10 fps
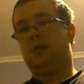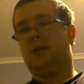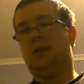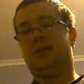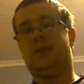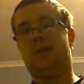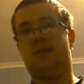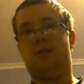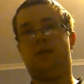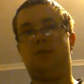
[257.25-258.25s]
its
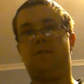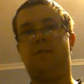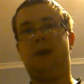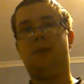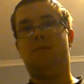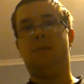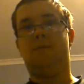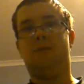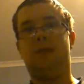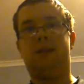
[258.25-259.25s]
main
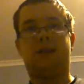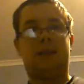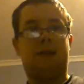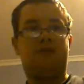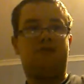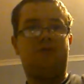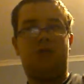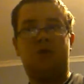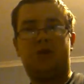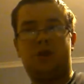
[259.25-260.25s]
weapon is to like
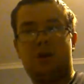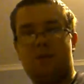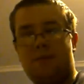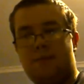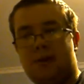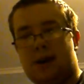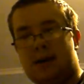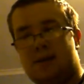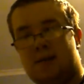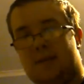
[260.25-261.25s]
crush 9
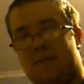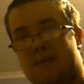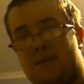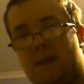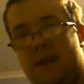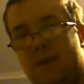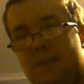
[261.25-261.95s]
tons of squeeze